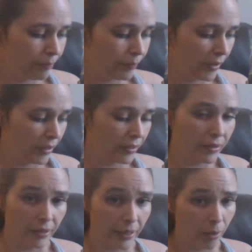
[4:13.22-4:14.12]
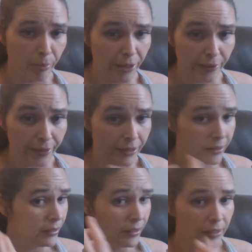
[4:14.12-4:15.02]
like cacao berry,
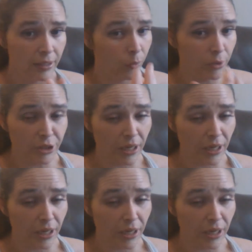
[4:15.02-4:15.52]
which